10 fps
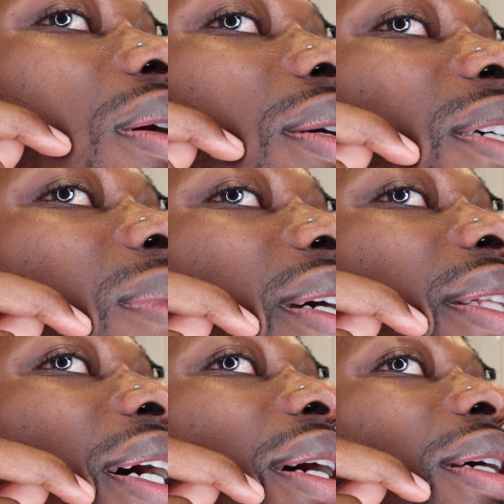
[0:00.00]
something like
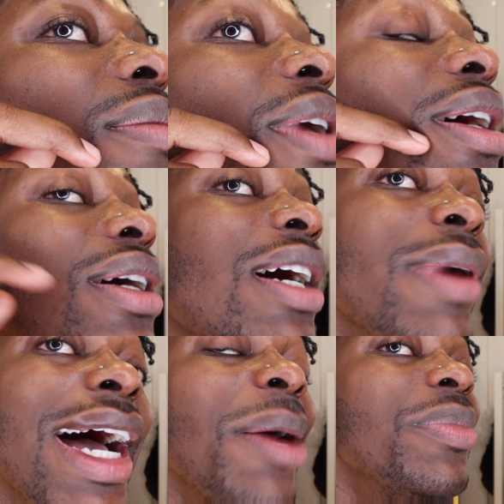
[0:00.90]
that. Man, I'm
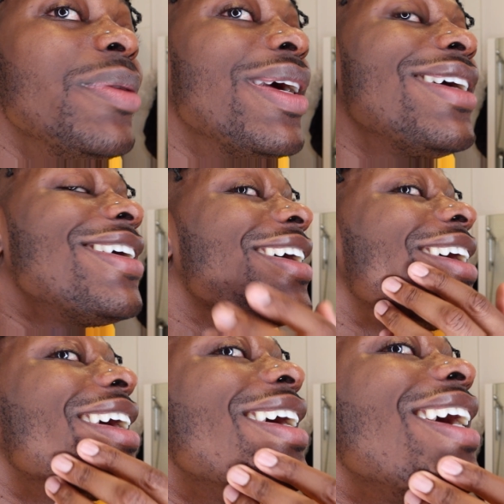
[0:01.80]
happy.
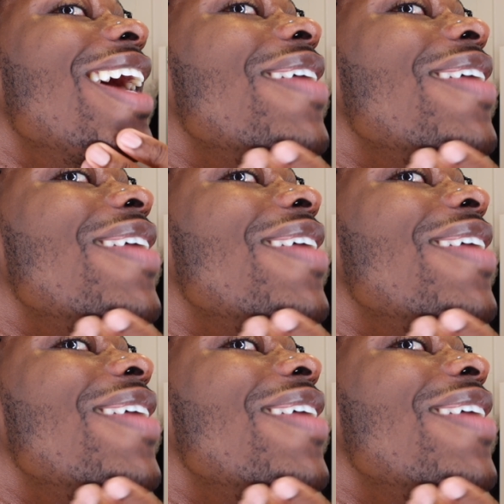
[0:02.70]
I'm